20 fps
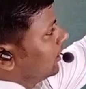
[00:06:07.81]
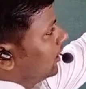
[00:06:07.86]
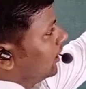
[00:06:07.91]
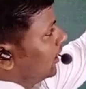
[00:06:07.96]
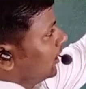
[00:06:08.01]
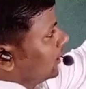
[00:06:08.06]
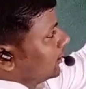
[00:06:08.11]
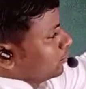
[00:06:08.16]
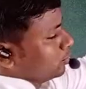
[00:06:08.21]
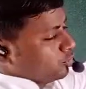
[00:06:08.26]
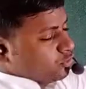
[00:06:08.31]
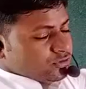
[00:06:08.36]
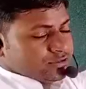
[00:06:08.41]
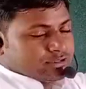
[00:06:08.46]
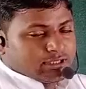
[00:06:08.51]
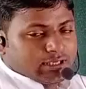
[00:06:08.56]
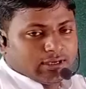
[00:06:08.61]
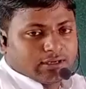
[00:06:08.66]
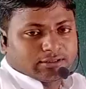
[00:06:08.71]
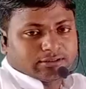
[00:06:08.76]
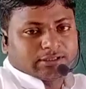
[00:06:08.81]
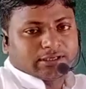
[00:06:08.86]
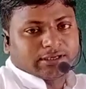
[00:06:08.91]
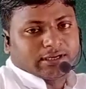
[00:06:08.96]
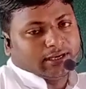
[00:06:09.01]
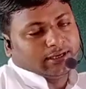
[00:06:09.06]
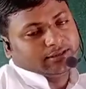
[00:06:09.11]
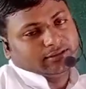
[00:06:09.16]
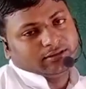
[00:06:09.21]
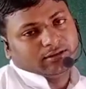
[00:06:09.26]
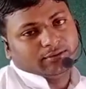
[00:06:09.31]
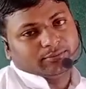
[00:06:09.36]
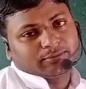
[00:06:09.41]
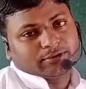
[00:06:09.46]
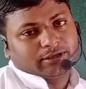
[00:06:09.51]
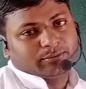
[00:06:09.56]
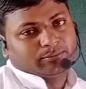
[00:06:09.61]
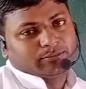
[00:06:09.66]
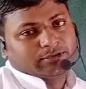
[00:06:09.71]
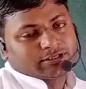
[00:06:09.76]
Hormones are the kind of
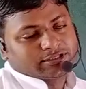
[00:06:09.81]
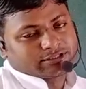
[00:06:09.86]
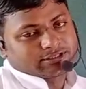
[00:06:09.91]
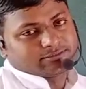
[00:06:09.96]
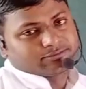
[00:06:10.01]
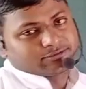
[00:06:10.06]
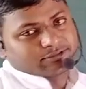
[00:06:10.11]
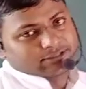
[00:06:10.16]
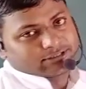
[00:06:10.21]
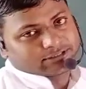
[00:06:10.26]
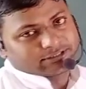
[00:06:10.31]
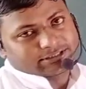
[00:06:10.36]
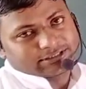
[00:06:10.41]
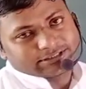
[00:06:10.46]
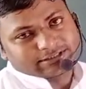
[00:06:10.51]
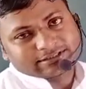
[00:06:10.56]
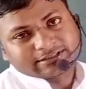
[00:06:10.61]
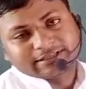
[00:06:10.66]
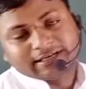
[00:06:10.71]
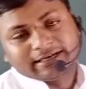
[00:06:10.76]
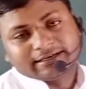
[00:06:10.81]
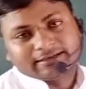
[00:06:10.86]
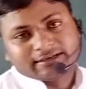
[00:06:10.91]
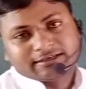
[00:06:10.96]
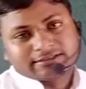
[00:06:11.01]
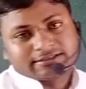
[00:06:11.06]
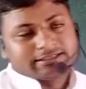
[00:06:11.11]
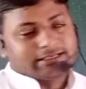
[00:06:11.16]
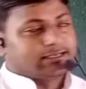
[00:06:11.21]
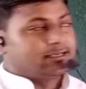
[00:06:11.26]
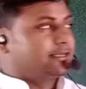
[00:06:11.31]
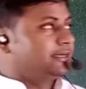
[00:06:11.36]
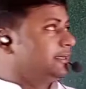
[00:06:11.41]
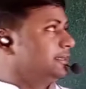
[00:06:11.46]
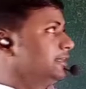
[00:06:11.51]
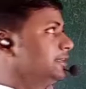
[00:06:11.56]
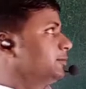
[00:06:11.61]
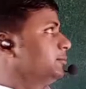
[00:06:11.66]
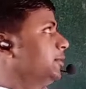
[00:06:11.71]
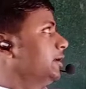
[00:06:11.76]
chemical substances that are
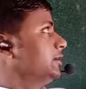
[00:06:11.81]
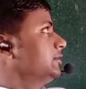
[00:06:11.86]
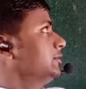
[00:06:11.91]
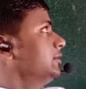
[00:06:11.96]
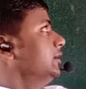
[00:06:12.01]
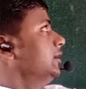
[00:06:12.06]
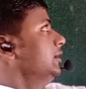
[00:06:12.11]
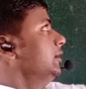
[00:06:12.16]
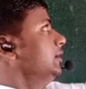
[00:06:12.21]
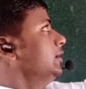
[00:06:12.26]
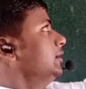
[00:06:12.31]
secreted by the